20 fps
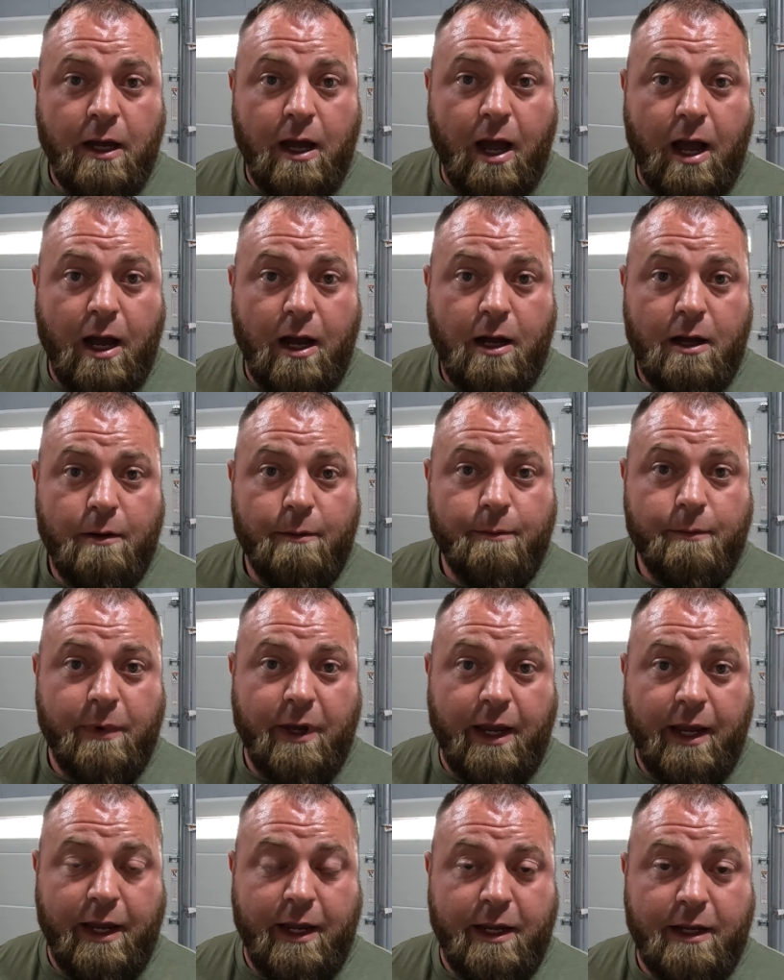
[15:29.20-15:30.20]
um,
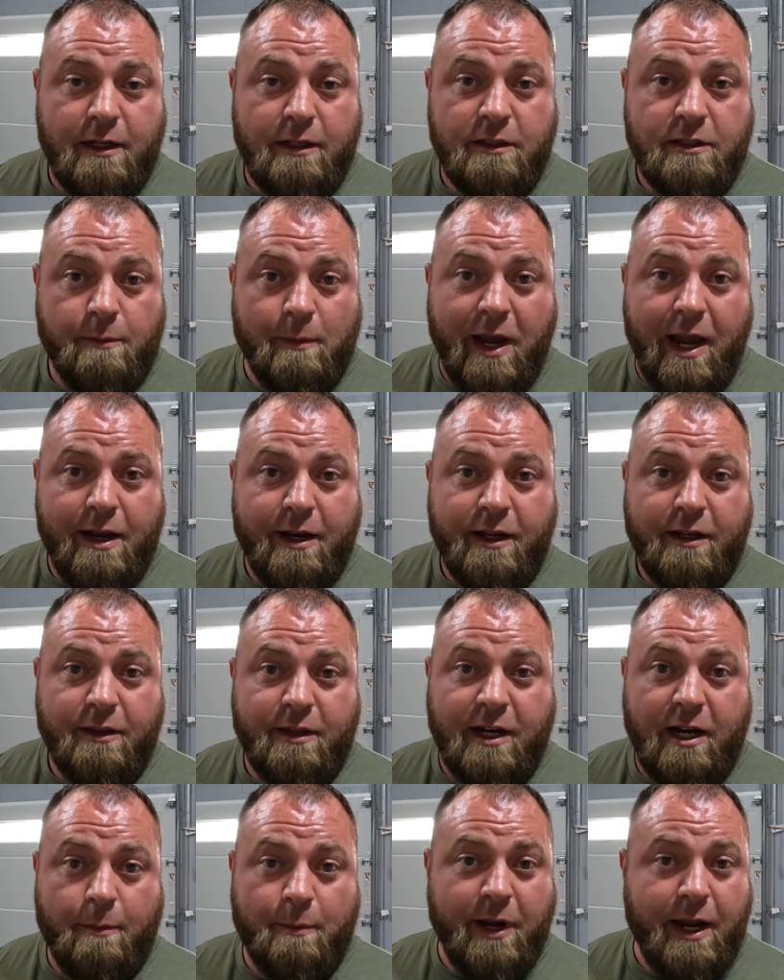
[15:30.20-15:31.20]
and demanding
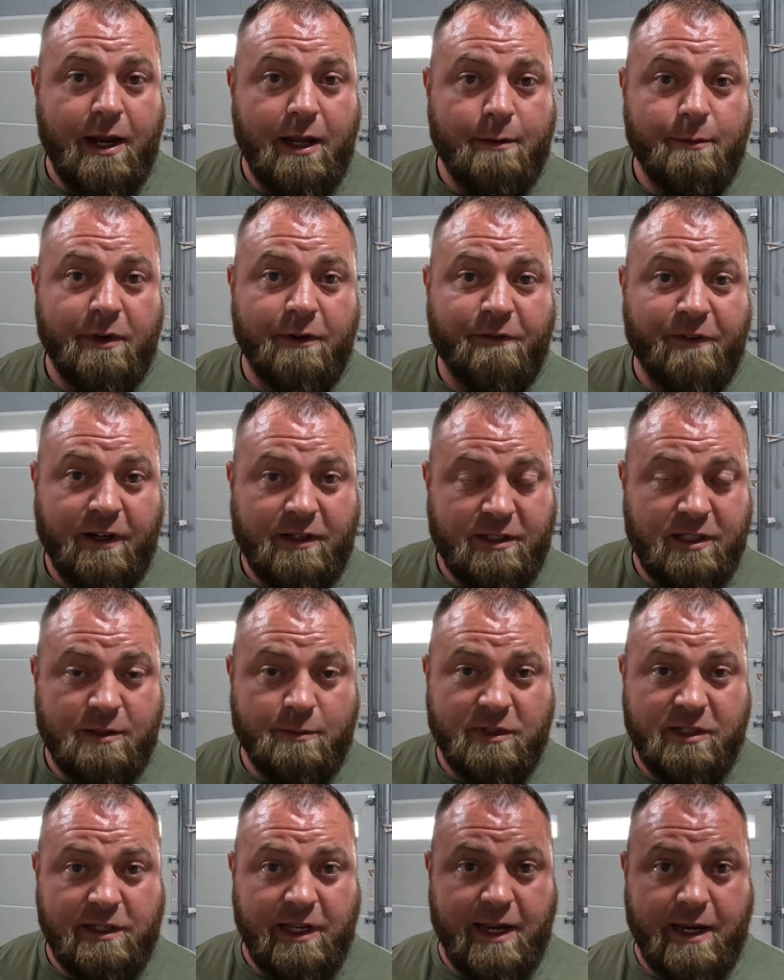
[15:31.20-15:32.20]
that I pay him to fix his
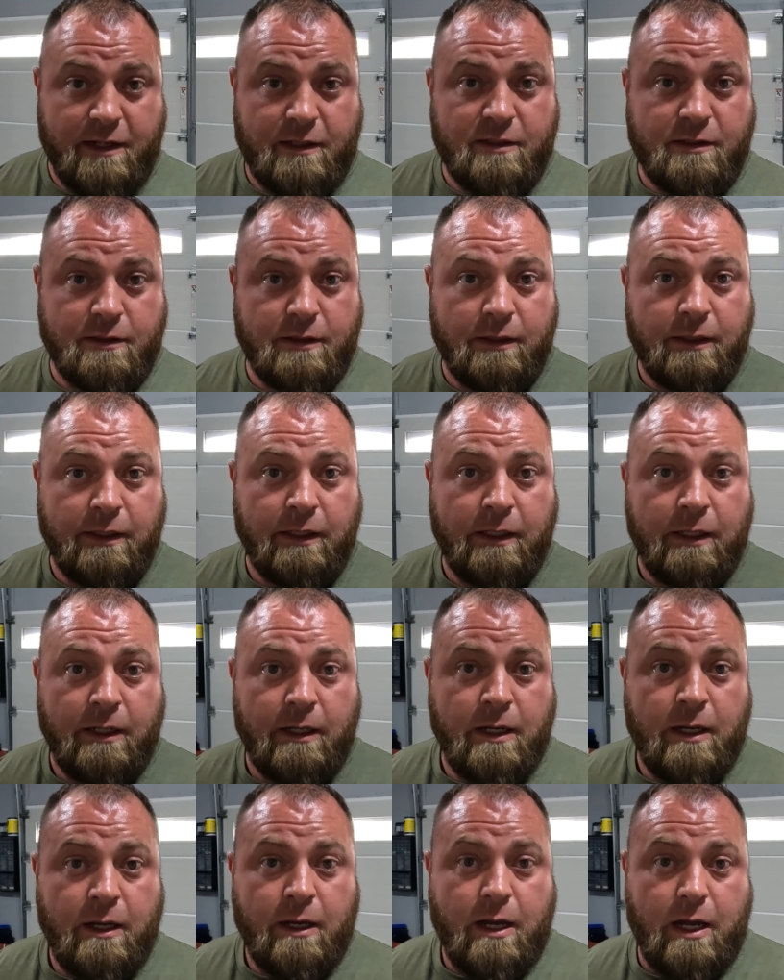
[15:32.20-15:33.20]
mistakes.
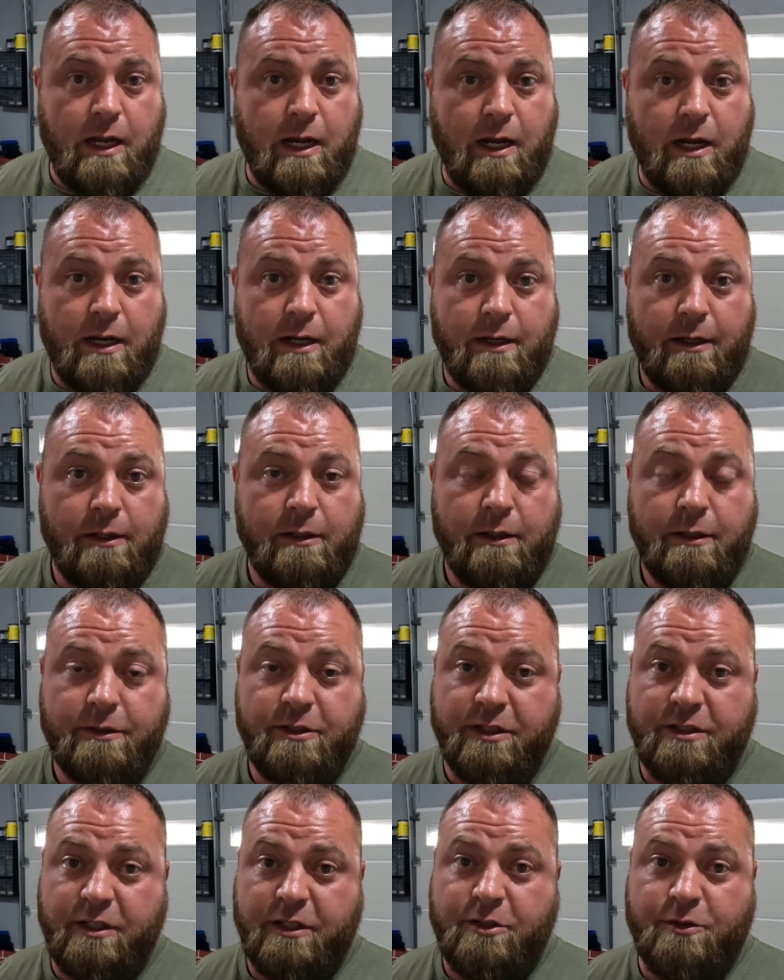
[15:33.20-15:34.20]
Uh,
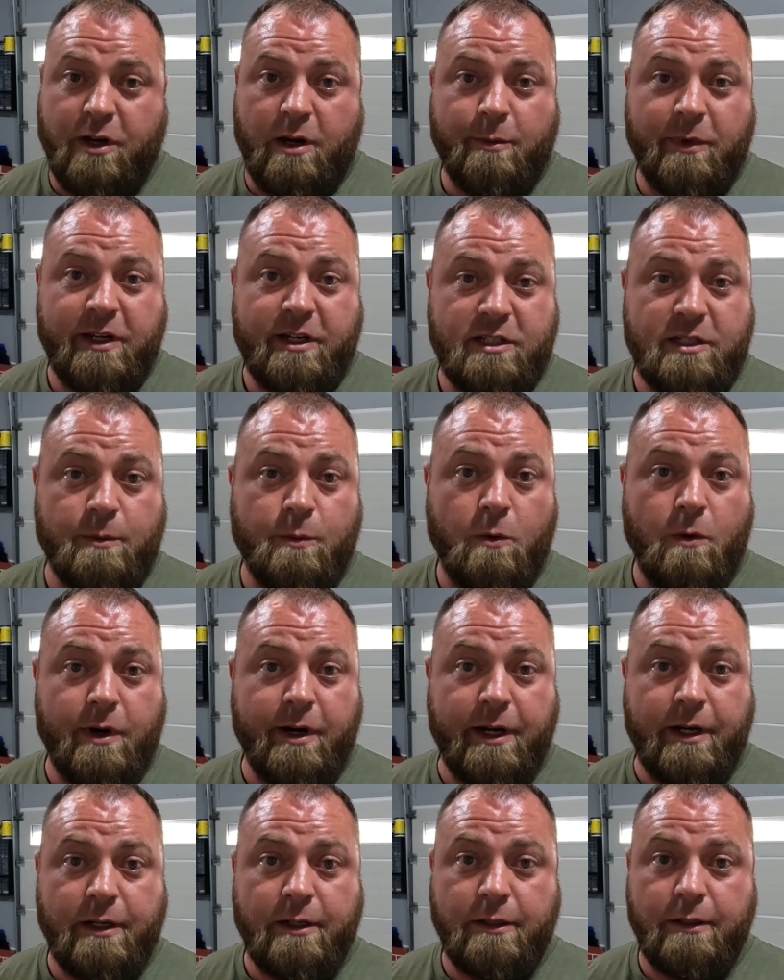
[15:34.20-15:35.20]
just extremely
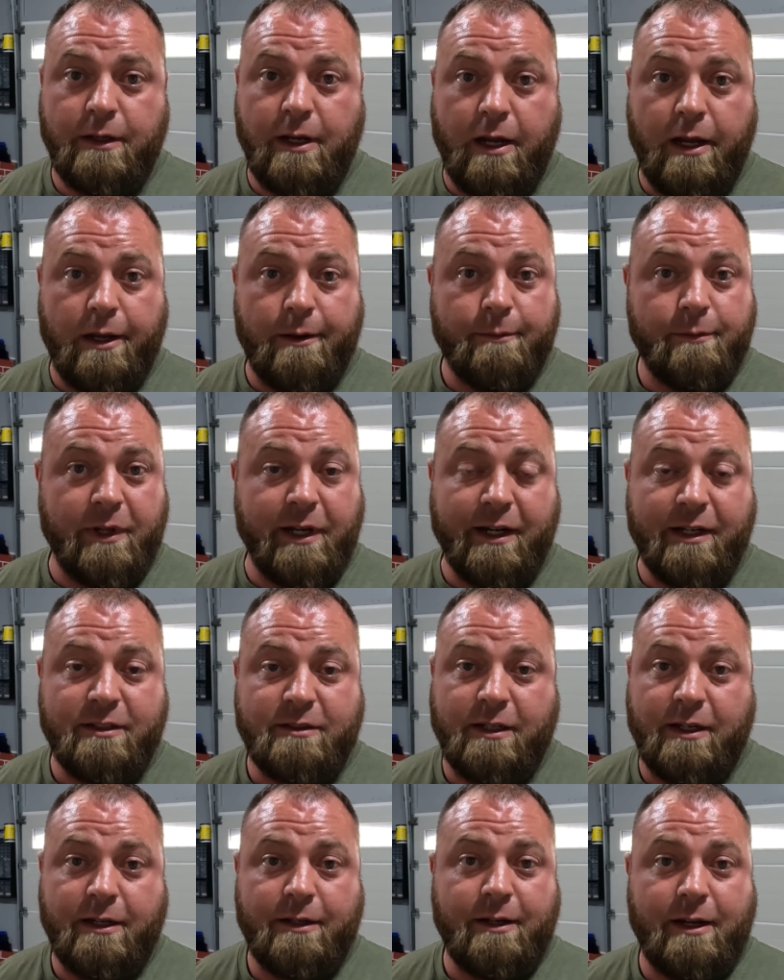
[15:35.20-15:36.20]
disappointing. Um, like I
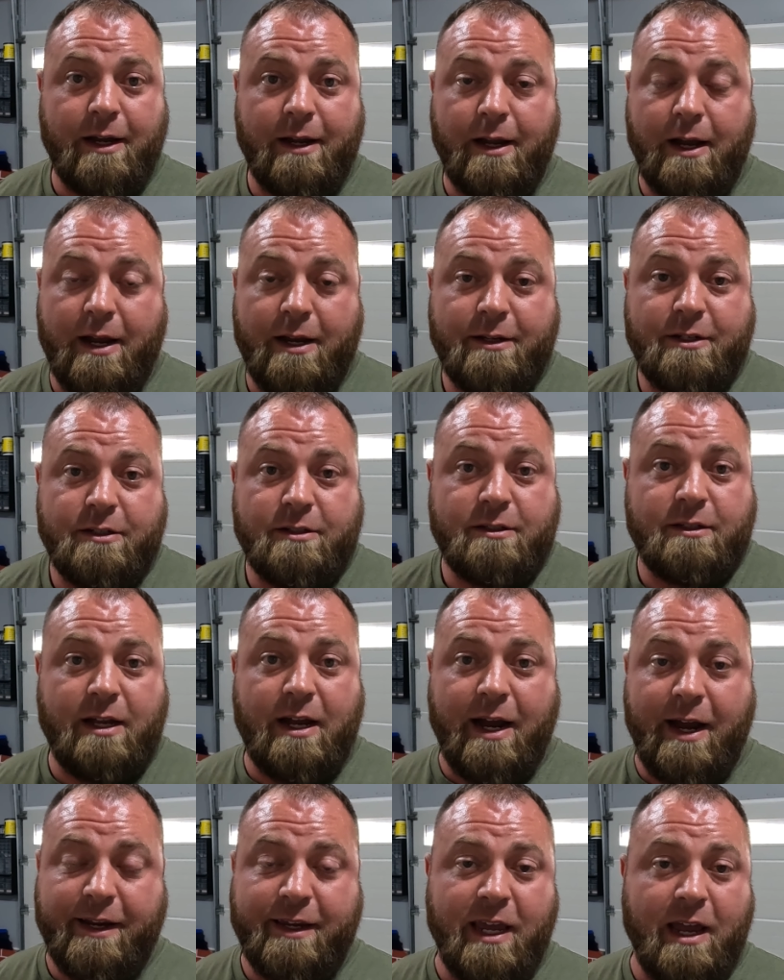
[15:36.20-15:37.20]
said, I, I
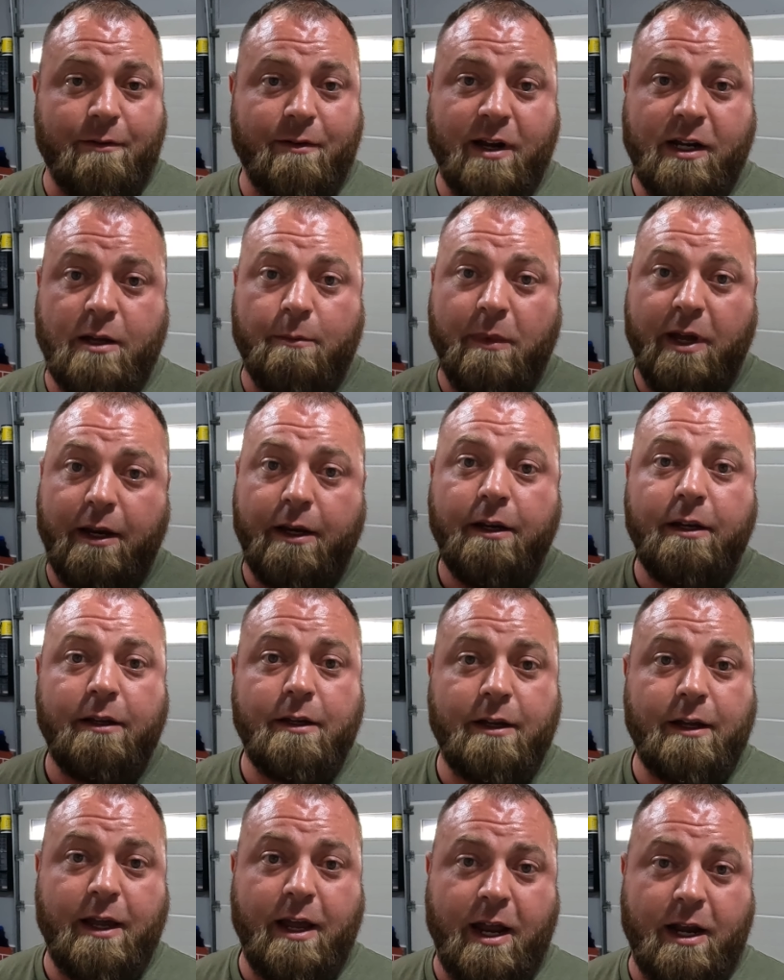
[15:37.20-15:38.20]
just, I can't recommend
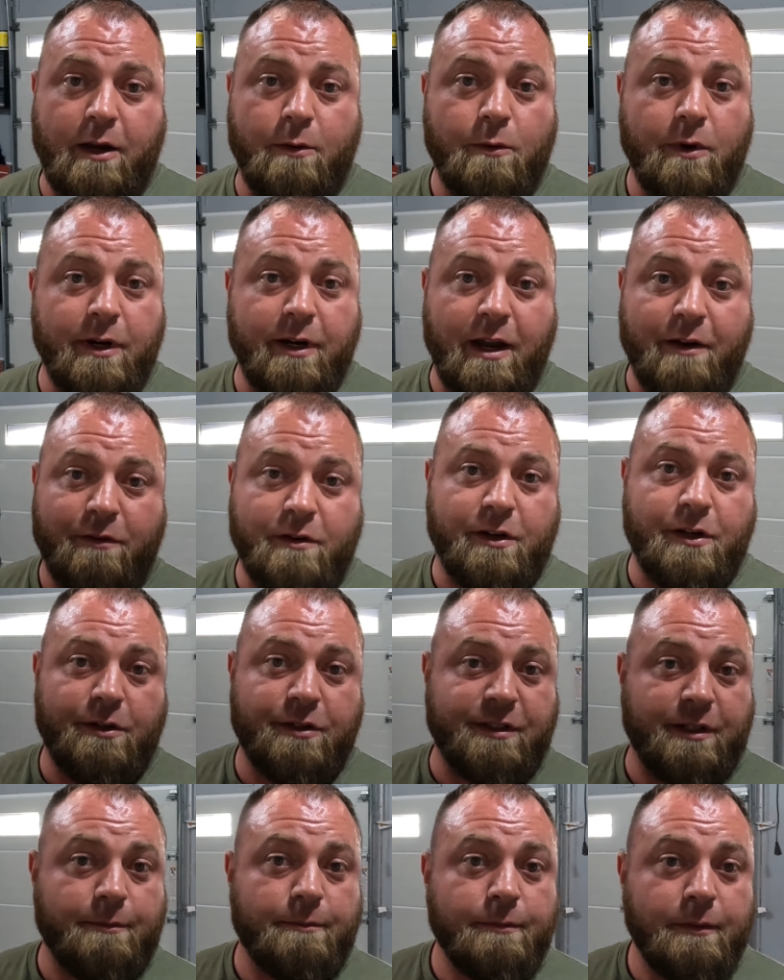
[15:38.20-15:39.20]
anyone ever
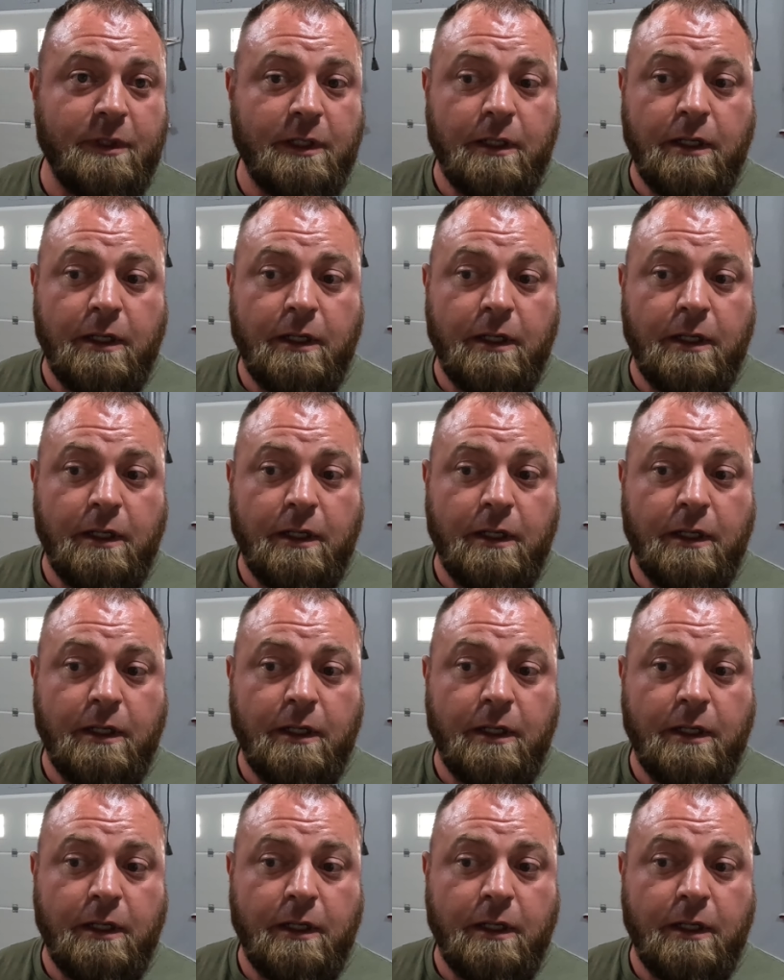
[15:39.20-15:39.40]
use him.